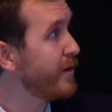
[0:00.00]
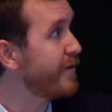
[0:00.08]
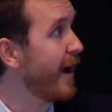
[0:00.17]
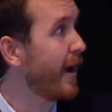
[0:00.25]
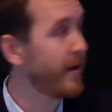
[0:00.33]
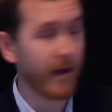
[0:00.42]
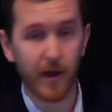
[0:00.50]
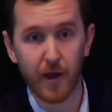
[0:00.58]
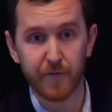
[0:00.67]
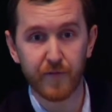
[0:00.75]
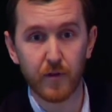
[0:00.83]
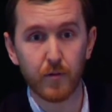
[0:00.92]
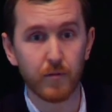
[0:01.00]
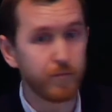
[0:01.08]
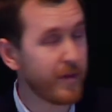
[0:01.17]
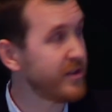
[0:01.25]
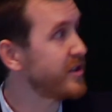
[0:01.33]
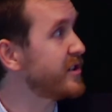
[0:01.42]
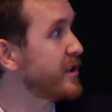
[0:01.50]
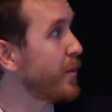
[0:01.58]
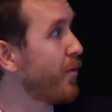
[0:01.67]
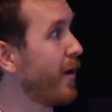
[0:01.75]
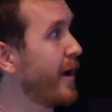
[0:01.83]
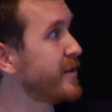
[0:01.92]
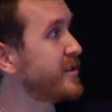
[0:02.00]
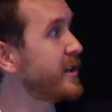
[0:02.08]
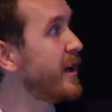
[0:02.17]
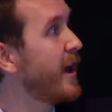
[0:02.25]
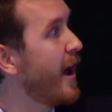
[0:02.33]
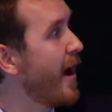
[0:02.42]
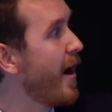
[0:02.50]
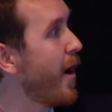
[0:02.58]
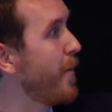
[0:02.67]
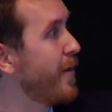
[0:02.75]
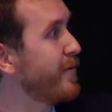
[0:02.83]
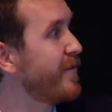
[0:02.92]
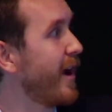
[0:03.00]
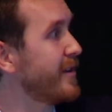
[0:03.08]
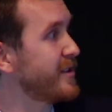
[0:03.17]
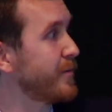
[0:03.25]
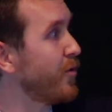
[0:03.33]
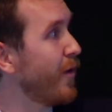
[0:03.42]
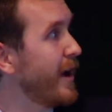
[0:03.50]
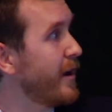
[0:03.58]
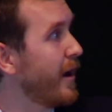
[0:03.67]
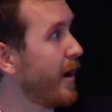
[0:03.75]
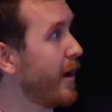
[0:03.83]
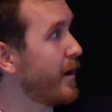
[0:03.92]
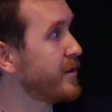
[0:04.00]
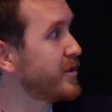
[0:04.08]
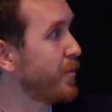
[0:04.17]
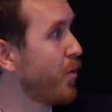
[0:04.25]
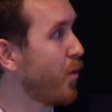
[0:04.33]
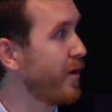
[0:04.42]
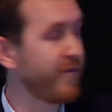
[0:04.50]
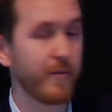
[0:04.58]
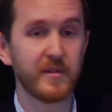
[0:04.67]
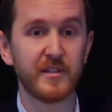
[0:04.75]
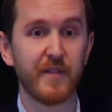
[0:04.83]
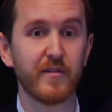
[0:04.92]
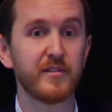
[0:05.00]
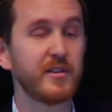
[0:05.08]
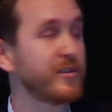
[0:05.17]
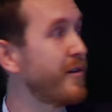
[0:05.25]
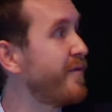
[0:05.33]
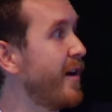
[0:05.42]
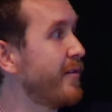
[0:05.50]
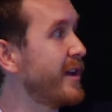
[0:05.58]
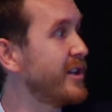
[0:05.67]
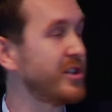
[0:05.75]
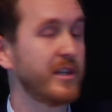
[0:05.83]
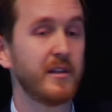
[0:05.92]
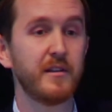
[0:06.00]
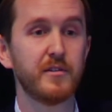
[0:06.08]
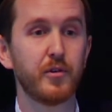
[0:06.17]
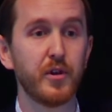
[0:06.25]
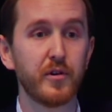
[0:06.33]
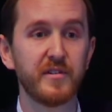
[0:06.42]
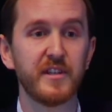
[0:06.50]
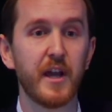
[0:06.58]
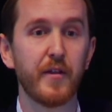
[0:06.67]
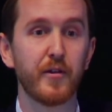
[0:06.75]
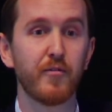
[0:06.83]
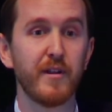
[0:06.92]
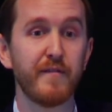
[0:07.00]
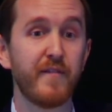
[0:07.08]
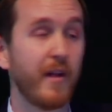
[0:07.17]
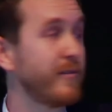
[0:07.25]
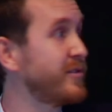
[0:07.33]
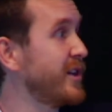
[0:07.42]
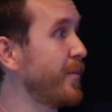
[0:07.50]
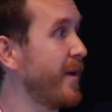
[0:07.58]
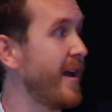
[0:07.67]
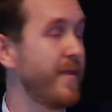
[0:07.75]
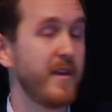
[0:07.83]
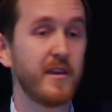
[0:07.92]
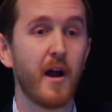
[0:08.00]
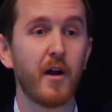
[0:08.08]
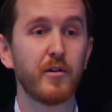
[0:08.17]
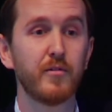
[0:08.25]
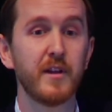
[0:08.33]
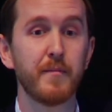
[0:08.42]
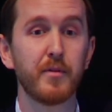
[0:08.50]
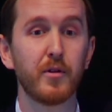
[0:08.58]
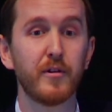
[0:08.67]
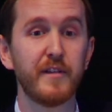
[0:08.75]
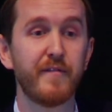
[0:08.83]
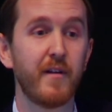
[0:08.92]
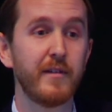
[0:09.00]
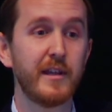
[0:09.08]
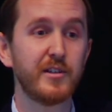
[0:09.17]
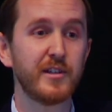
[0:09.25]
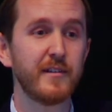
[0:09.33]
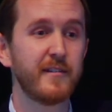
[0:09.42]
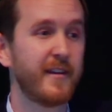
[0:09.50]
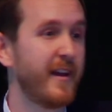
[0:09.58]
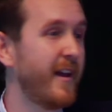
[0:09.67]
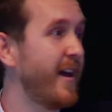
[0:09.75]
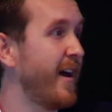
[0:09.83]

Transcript: We've had a few mentions in the press, and we've gotten some great support from the San Francisco Foundation, Toyota Together Green Fellowship, and the Yahoo Employee Foundation.